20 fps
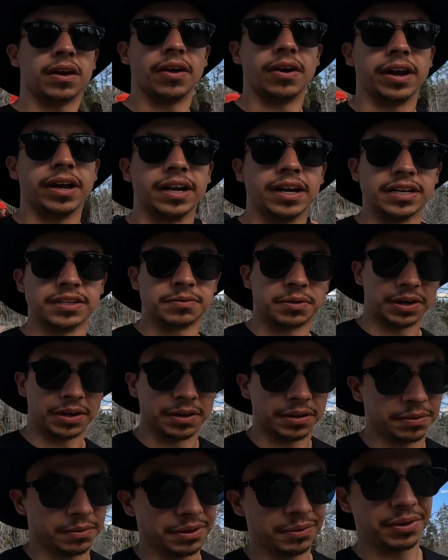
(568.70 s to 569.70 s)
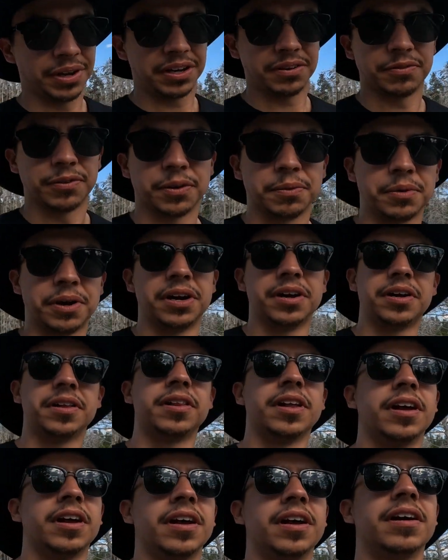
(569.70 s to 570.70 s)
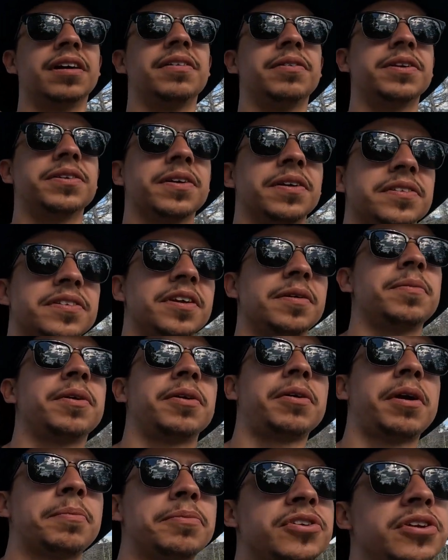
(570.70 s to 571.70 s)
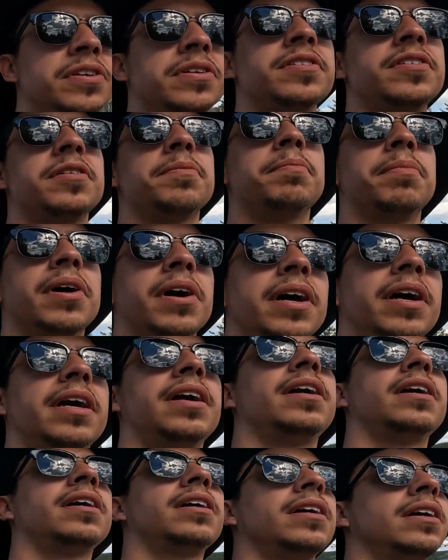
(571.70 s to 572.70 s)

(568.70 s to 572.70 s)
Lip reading: Alright guys, well, we waited for a while. We saw some eruptions, but